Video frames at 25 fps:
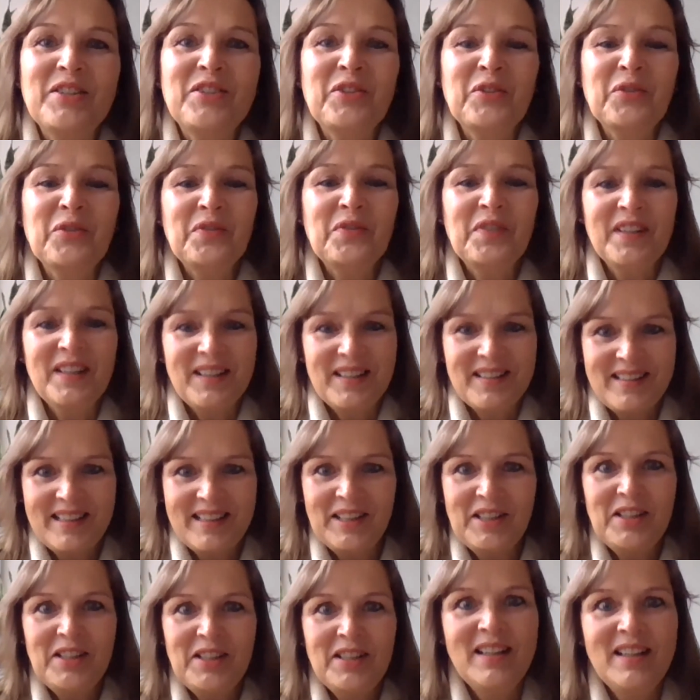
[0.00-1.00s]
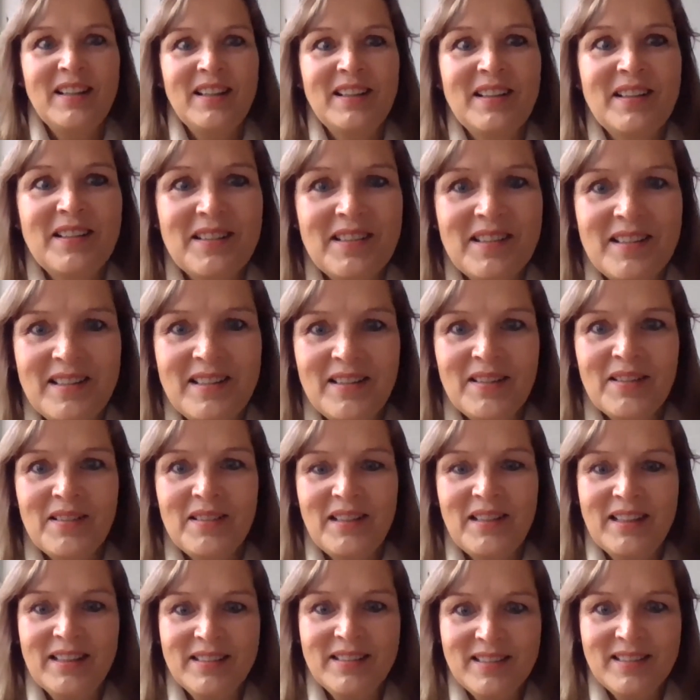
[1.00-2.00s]
Sophie. Thanks
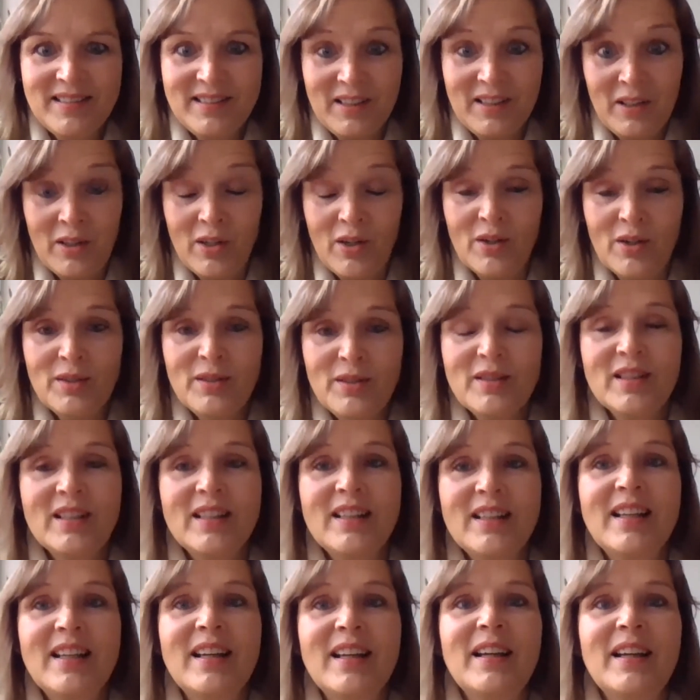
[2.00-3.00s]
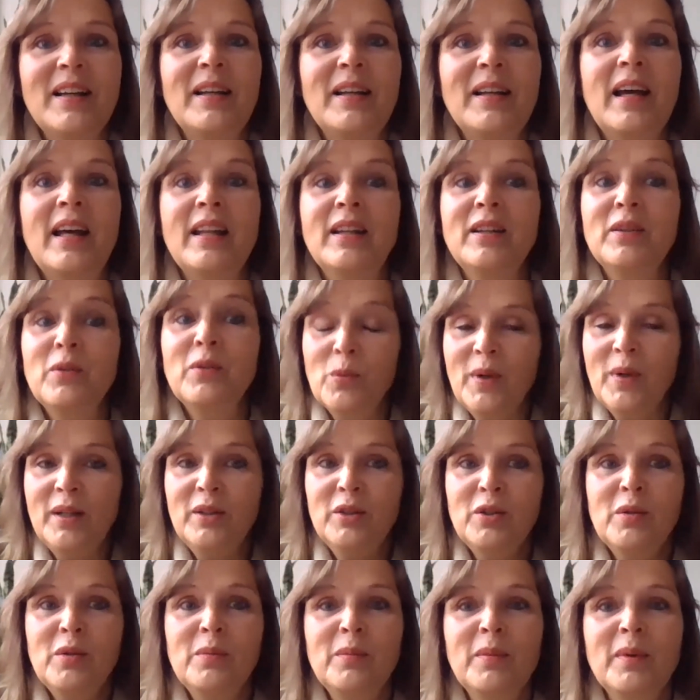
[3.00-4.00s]
a lot, and
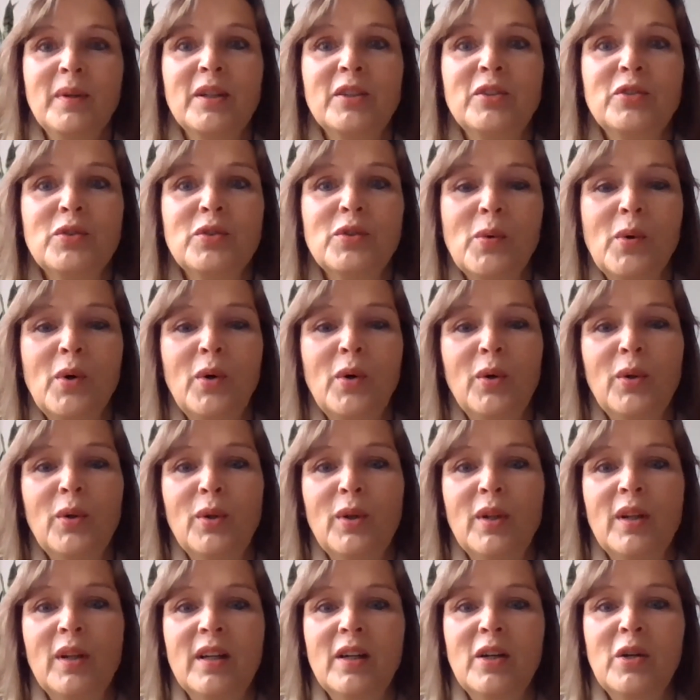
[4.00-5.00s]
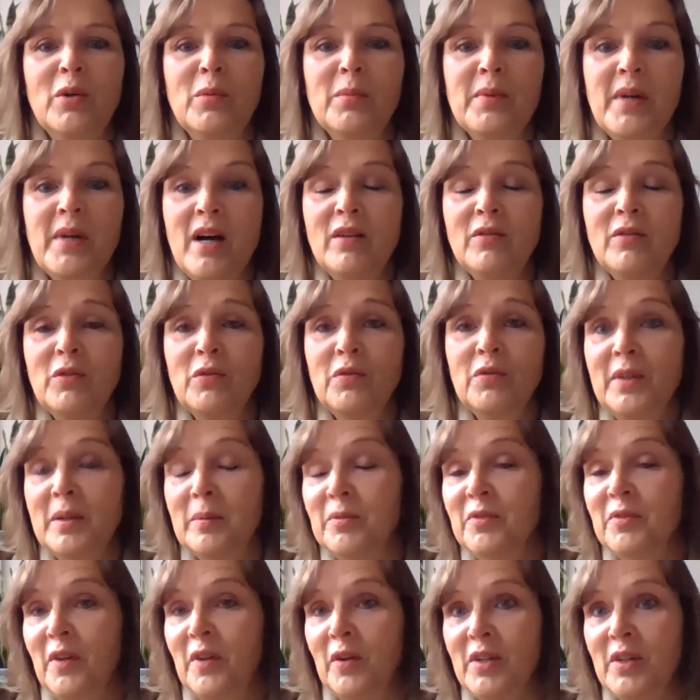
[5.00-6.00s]
welcome to you all on behalf of
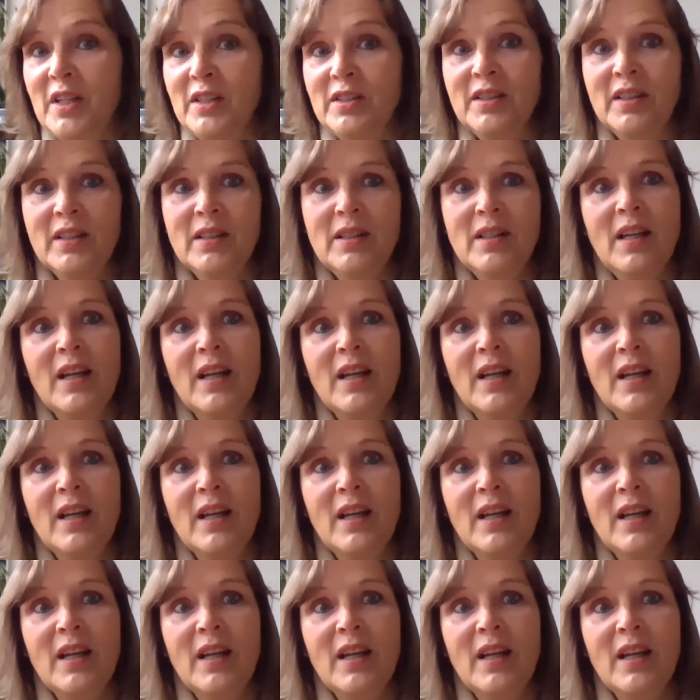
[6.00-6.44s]
Philips Foundation.